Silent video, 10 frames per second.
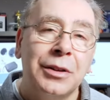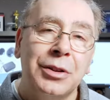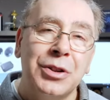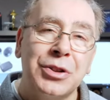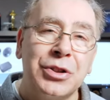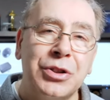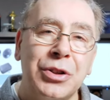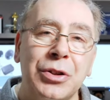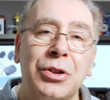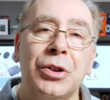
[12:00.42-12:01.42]
you
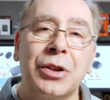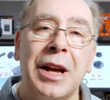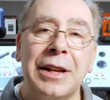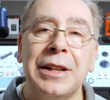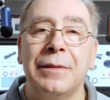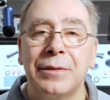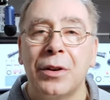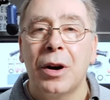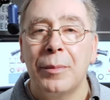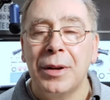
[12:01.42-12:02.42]
should look at the
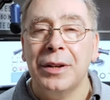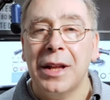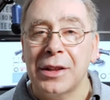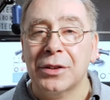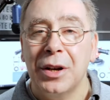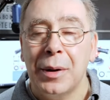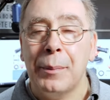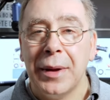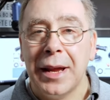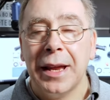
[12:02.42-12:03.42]
environment that's going
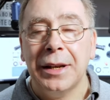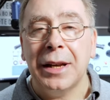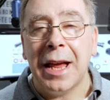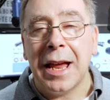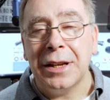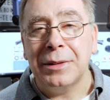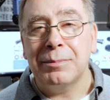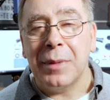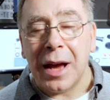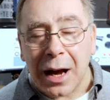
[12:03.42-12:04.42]
to be in and
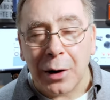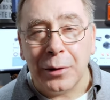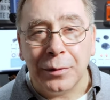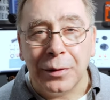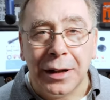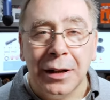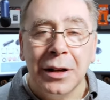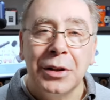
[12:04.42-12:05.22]
hopefully